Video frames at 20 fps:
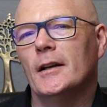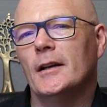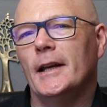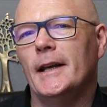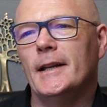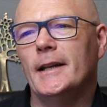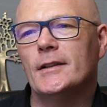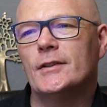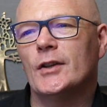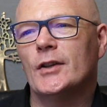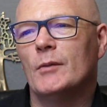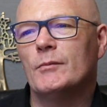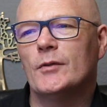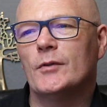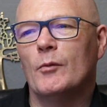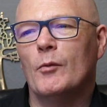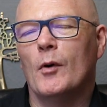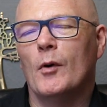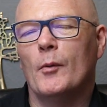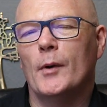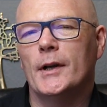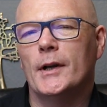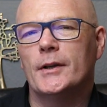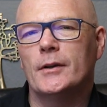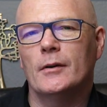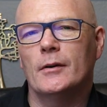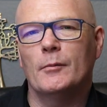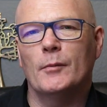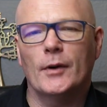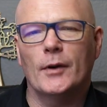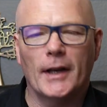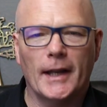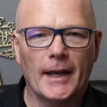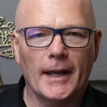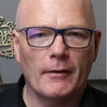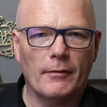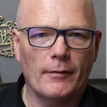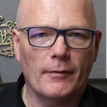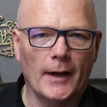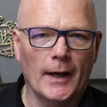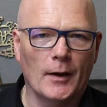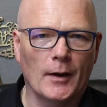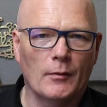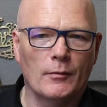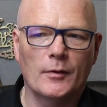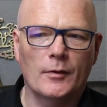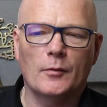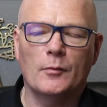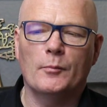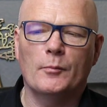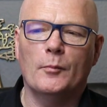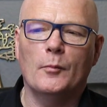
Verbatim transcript: in terms of what we're doing, we're going to get found.